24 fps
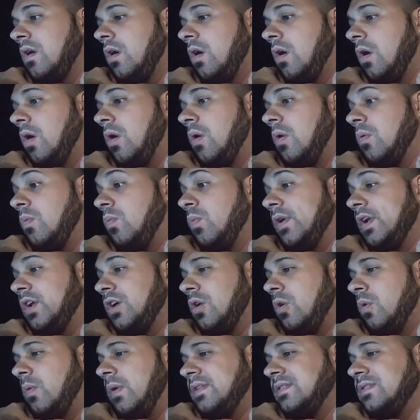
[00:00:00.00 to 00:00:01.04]
Oh, what a
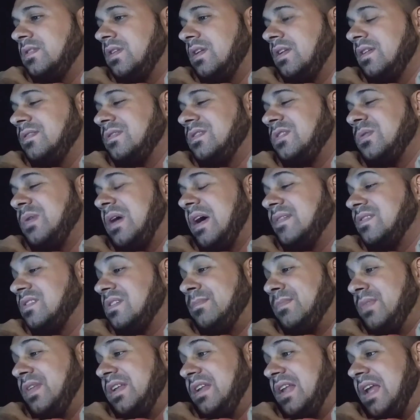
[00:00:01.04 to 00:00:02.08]
coincidence, you have
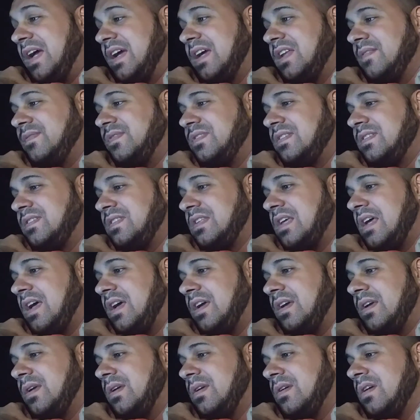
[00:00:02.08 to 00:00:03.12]
something negative to
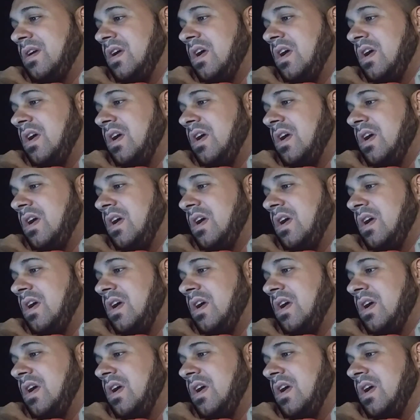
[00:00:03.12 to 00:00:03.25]
say.